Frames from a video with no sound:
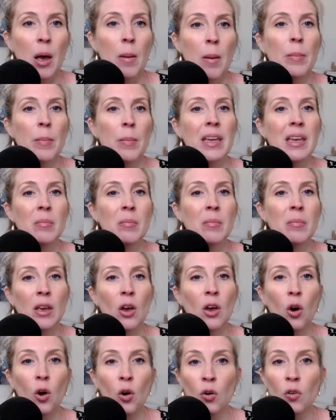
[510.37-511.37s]
but can
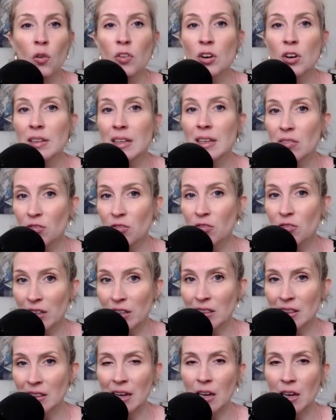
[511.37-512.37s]
be overly
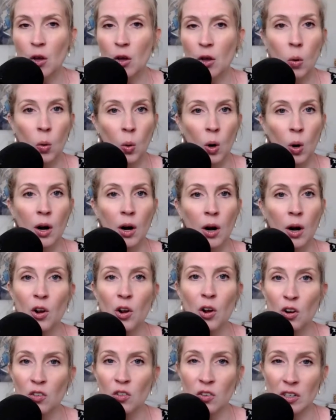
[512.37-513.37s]
friendly or
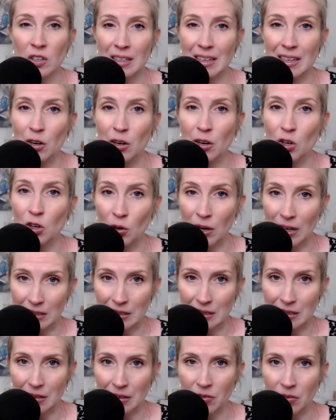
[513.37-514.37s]
overly
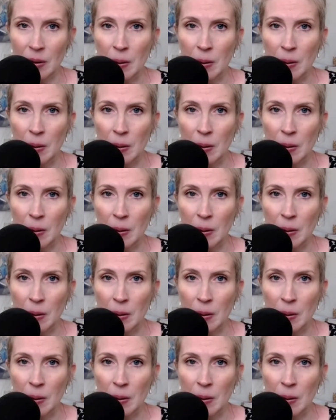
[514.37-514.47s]
aggressive.